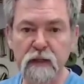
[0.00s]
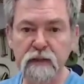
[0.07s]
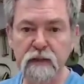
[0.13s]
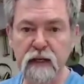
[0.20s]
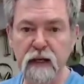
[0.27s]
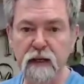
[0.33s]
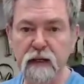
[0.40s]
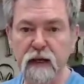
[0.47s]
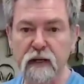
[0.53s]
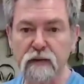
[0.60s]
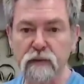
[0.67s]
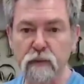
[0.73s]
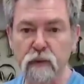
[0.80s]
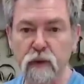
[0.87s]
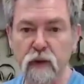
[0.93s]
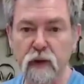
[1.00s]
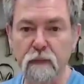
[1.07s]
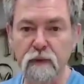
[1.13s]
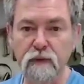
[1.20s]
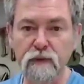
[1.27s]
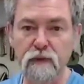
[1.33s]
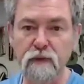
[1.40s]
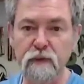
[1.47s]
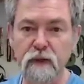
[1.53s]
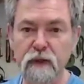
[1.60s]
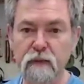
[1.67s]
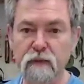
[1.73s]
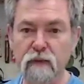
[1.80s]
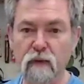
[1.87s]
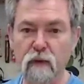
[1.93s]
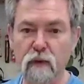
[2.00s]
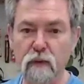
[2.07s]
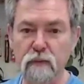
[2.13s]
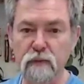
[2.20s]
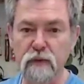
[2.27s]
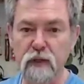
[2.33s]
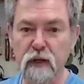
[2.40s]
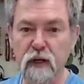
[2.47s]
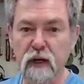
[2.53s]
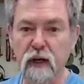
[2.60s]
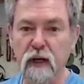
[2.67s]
I started out as a ruler, but too many forums